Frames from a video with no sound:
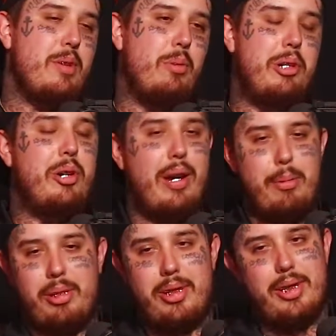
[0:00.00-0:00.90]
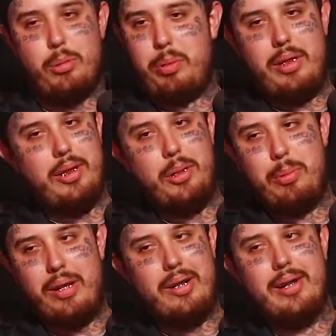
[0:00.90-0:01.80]
when you're able to just be you
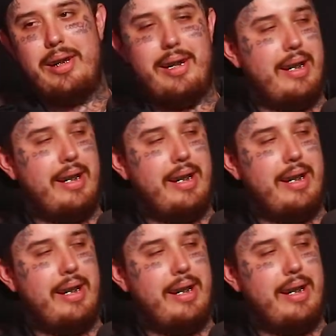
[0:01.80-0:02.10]
bro and